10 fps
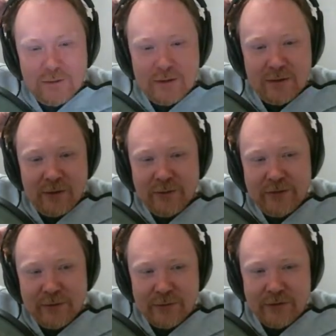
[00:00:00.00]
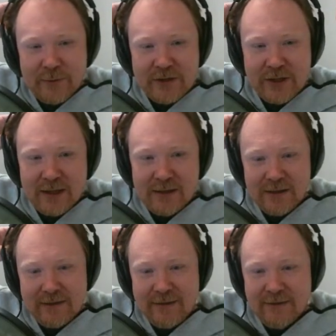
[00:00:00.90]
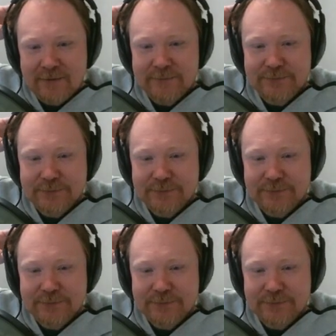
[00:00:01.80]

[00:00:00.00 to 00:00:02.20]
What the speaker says: doing loads of different specialities here.